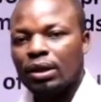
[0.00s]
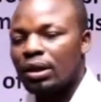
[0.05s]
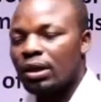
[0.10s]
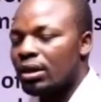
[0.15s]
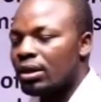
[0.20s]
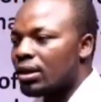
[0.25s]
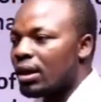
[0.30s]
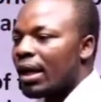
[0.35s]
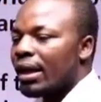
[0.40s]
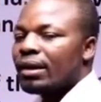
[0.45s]

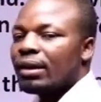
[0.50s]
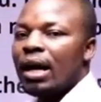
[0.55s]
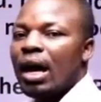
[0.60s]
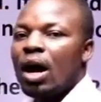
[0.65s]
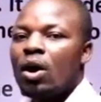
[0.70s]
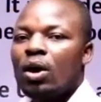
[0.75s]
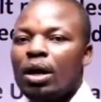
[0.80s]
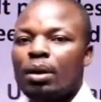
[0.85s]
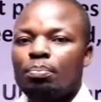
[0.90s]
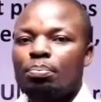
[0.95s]
is like
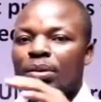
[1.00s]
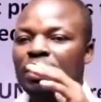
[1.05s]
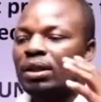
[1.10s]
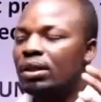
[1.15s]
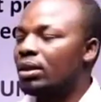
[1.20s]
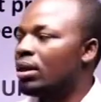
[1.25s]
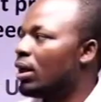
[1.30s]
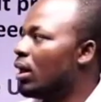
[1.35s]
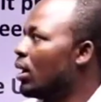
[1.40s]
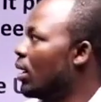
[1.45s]
now a
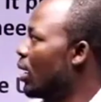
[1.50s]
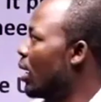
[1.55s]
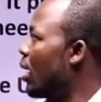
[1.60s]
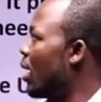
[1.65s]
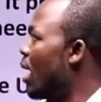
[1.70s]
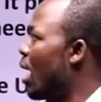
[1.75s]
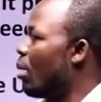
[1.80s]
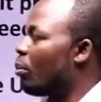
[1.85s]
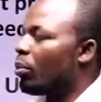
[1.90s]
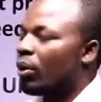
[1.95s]
big
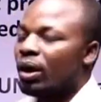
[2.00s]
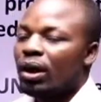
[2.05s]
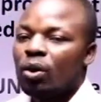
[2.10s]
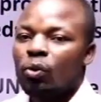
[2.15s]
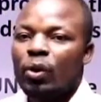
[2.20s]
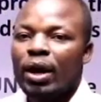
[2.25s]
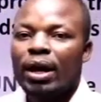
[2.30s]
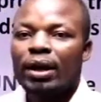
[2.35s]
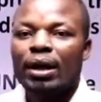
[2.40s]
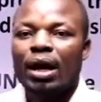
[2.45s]
umbrella
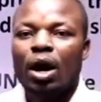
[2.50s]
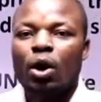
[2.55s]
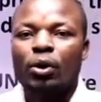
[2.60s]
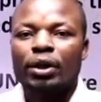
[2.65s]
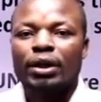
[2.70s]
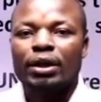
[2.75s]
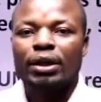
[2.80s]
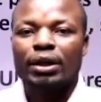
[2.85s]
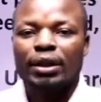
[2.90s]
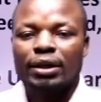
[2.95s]
where now
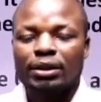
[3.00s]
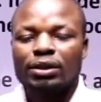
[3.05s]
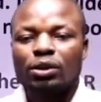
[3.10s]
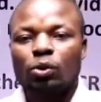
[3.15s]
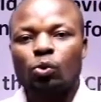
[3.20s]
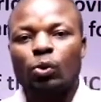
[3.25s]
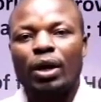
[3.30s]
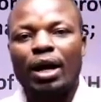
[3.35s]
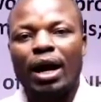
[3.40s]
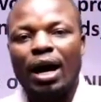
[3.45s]
in it
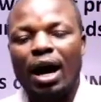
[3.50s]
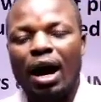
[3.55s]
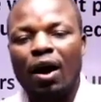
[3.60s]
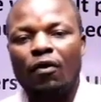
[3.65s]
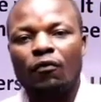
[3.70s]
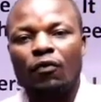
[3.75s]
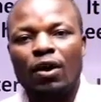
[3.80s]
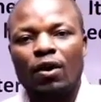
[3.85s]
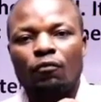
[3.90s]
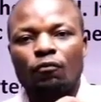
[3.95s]
we
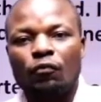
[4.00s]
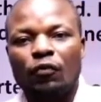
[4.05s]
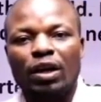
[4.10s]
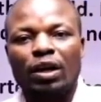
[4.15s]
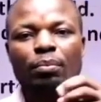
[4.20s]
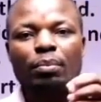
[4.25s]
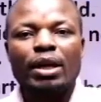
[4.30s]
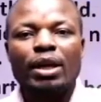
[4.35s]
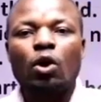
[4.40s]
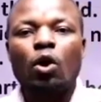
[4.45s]
have
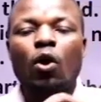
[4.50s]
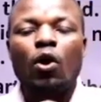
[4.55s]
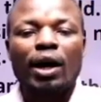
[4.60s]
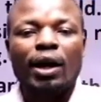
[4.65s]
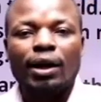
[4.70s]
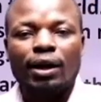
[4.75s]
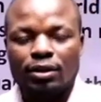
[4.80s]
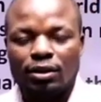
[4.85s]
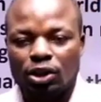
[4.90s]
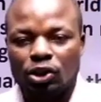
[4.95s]
very many
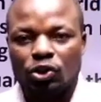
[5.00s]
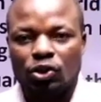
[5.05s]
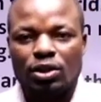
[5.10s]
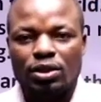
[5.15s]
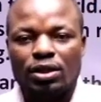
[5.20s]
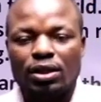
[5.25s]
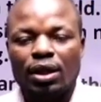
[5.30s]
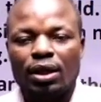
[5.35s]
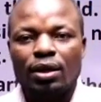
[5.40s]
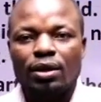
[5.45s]

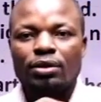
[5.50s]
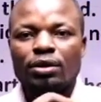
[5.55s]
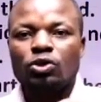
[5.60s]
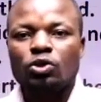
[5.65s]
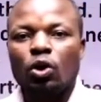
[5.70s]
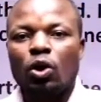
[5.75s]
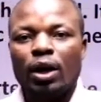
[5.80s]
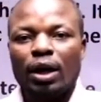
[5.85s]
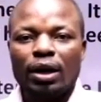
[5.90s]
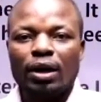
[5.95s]
organizations. These
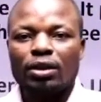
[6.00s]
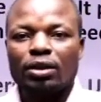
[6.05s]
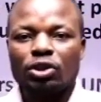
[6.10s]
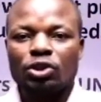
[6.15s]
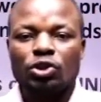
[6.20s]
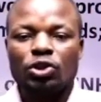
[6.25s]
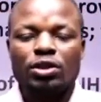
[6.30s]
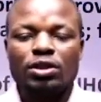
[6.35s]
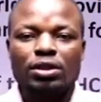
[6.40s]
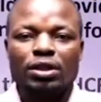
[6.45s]

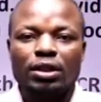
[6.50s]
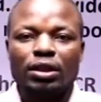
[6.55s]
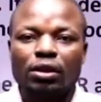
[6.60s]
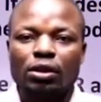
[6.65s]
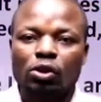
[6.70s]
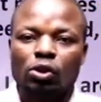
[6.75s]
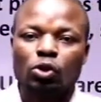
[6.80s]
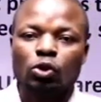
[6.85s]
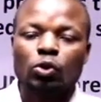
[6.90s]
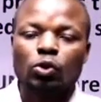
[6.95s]
organizations
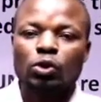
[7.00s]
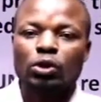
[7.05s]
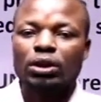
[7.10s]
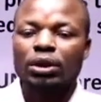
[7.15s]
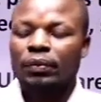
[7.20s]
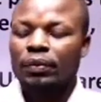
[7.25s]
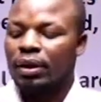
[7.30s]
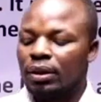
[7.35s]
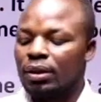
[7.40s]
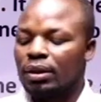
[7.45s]

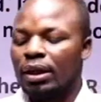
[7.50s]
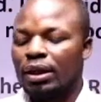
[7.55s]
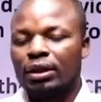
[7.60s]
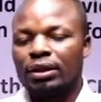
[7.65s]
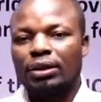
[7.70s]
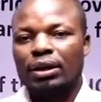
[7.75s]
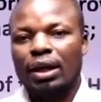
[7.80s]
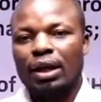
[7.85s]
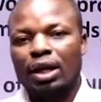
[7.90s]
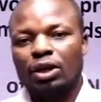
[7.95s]
include the
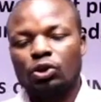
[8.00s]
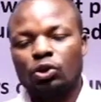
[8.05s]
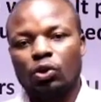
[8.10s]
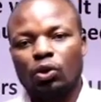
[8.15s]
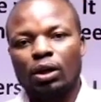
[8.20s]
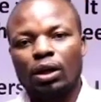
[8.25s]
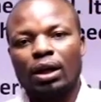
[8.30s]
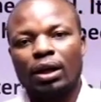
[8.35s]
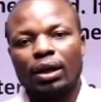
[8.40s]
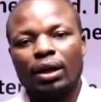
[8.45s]

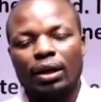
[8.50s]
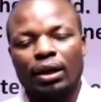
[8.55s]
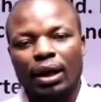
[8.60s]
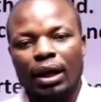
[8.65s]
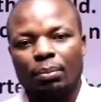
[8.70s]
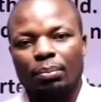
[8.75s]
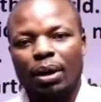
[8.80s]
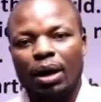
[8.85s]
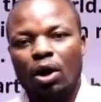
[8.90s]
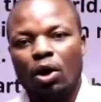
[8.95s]
International
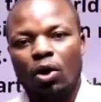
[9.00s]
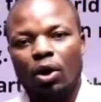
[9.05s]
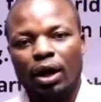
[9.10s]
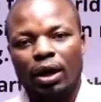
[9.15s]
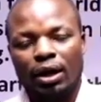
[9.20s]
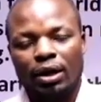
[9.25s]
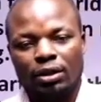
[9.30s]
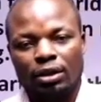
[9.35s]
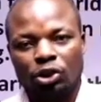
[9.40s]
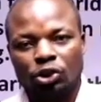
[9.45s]
Labour
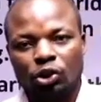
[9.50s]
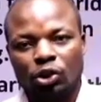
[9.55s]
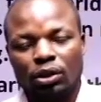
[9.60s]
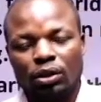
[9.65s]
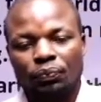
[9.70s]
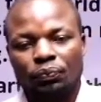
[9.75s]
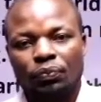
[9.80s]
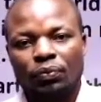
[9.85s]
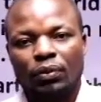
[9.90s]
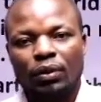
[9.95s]

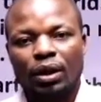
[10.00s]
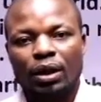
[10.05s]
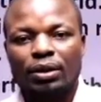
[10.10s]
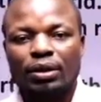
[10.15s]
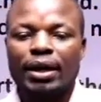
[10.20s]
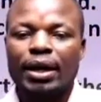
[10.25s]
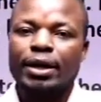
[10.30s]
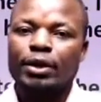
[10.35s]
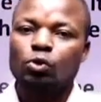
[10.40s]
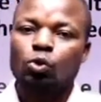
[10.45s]
Organization.
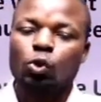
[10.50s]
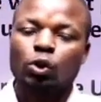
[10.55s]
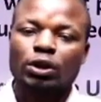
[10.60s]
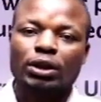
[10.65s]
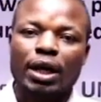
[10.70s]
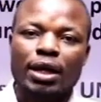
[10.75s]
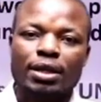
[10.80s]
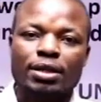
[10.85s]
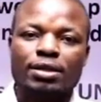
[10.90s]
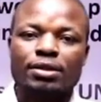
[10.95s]
The
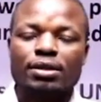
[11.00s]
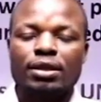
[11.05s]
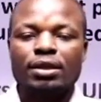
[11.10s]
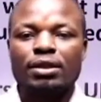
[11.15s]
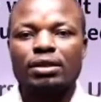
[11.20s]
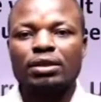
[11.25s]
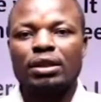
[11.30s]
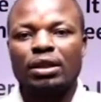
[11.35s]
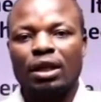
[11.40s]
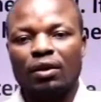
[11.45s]
headquarters is
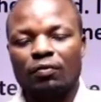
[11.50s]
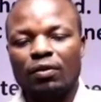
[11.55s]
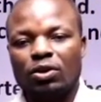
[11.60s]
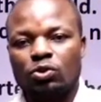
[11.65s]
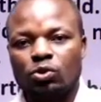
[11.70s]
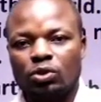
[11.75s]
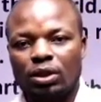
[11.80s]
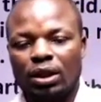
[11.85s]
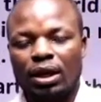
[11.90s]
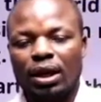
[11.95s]
in Geneva,
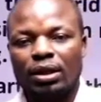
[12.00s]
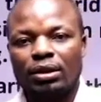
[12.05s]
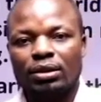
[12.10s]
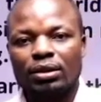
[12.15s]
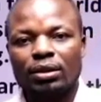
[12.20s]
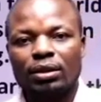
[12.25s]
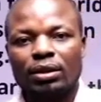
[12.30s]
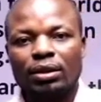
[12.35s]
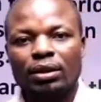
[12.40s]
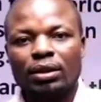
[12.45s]

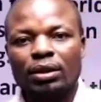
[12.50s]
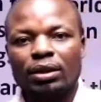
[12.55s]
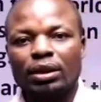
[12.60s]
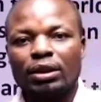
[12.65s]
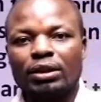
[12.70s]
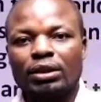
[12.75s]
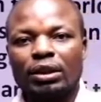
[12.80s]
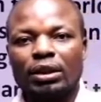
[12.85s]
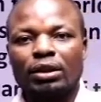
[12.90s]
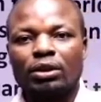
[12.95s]
Switzerland.
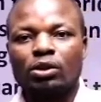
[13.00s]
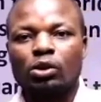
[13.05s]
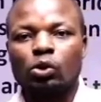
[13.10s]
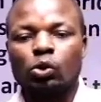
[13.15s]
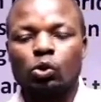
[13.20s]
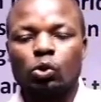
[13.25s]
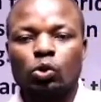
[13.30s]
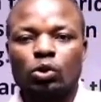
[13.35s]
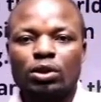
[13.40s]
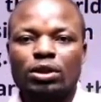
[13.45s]
It
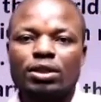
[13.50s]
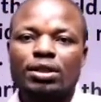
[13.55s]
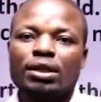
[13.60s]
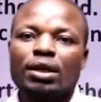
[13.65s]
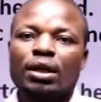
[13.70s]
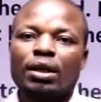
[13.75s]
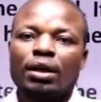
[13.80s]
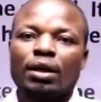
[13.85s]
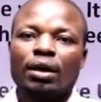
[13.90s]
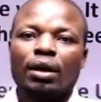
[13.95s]
includes
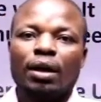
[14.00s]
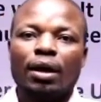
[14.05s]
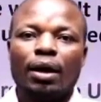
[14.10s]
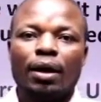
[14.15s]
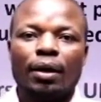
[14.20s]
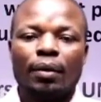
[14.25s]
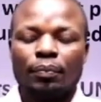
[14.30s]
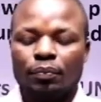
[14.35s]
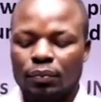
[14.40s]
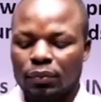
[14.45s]

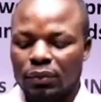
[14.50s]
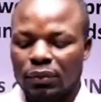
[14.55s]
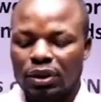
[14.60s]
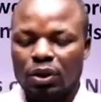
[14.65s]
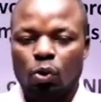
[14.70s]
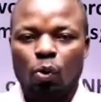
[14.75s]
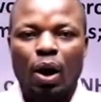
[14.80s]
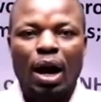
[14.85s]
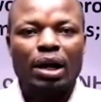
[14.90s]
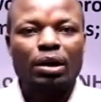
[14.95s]

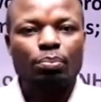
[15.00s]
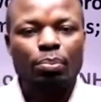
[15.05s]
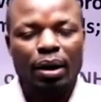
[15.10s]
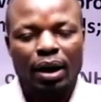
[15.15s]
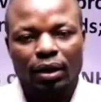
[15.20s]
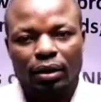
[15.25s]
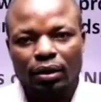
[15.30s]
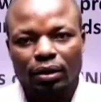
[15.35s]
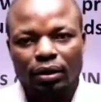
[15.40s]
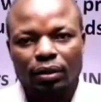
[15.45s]
the World
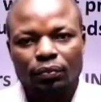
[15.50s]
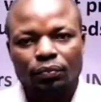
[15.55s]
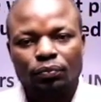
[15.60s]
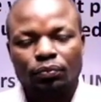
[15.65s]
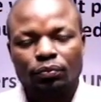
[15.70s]
Bank.